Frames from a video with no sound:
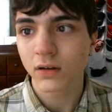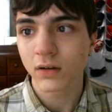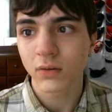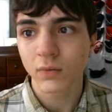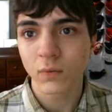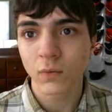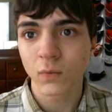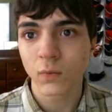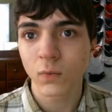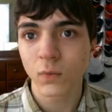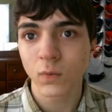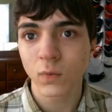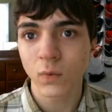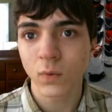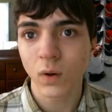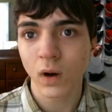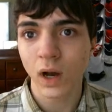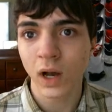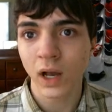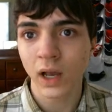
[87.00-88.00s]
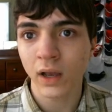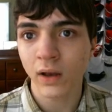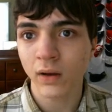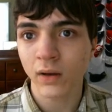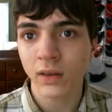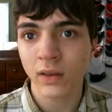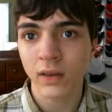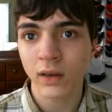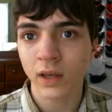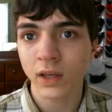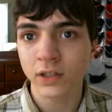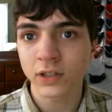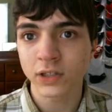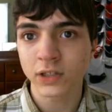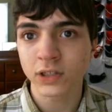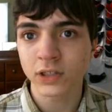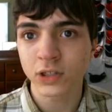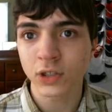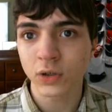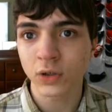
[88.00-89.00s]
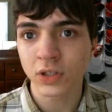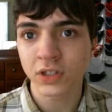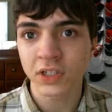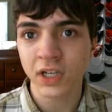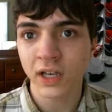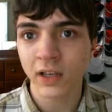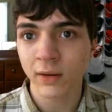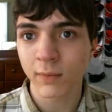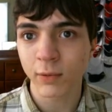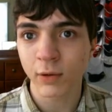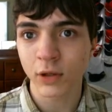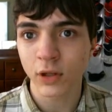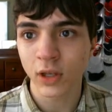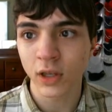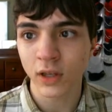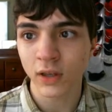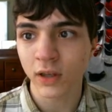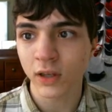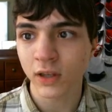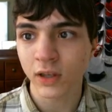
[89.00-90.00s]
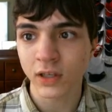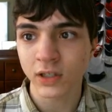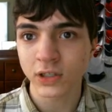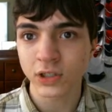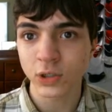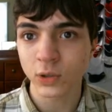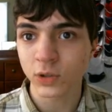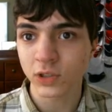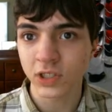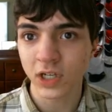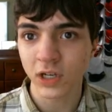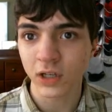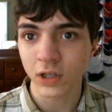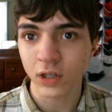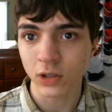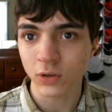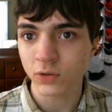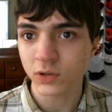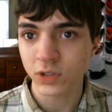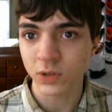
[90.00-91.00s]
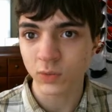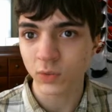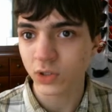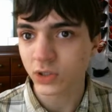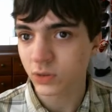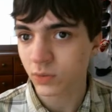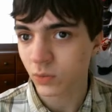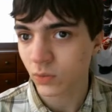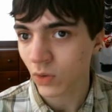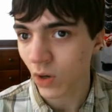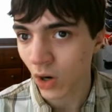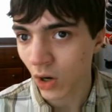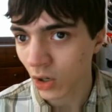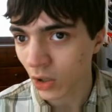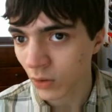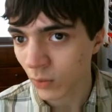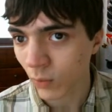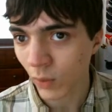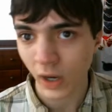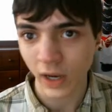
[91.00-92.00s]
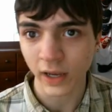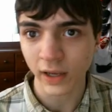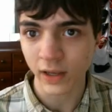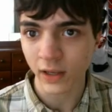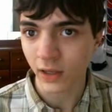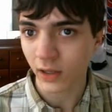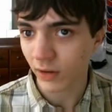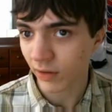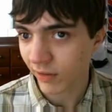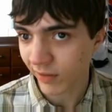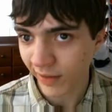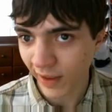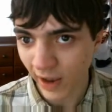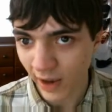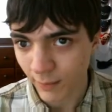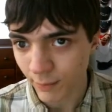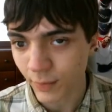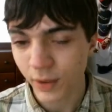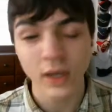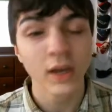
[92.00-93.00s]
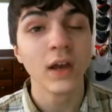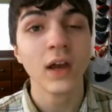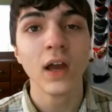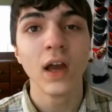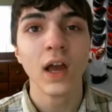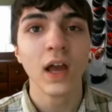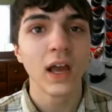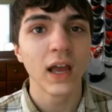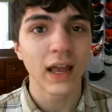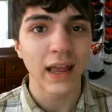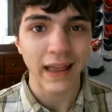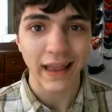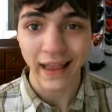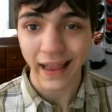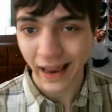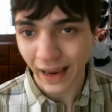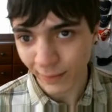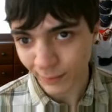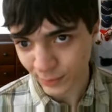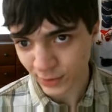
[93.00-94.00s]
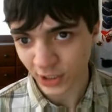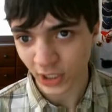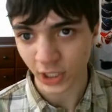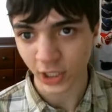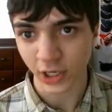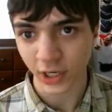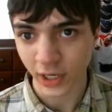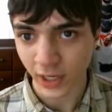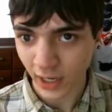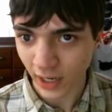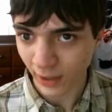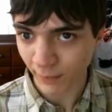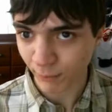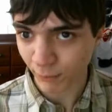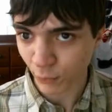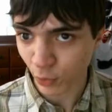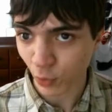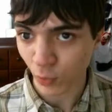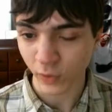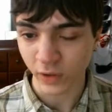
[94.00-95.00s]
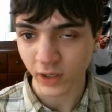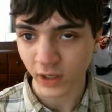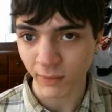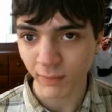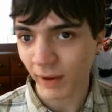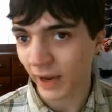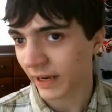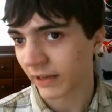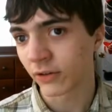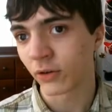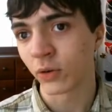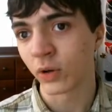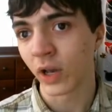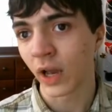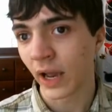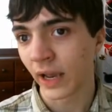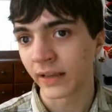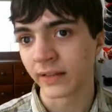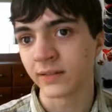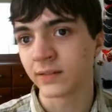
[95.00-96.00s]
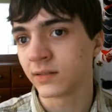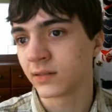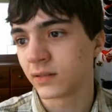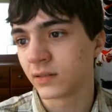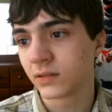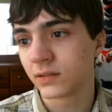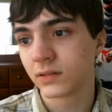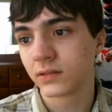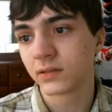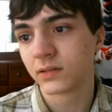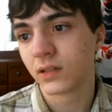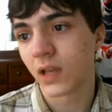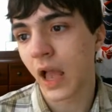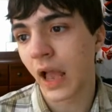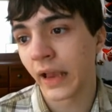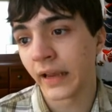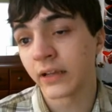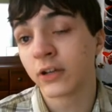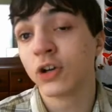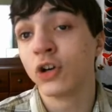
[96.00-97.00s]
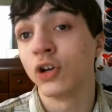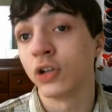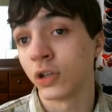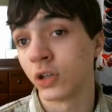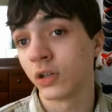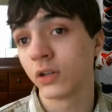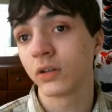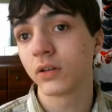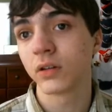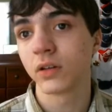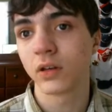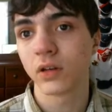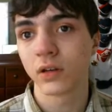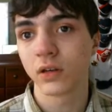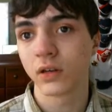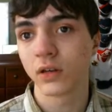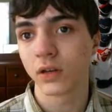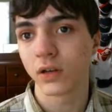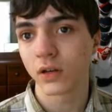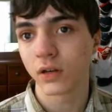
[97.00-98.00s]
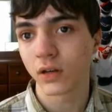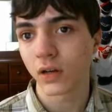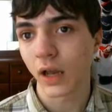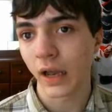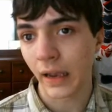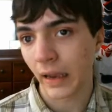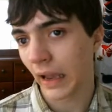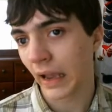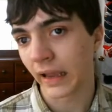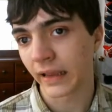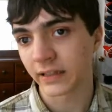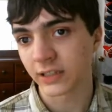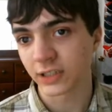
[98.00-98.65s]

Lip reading: why he just showed us how to put it in, he didn't show us how to use it. What's wrong? Why he stopped? I'm sorry, I'm going to get back to it. I couldn't. I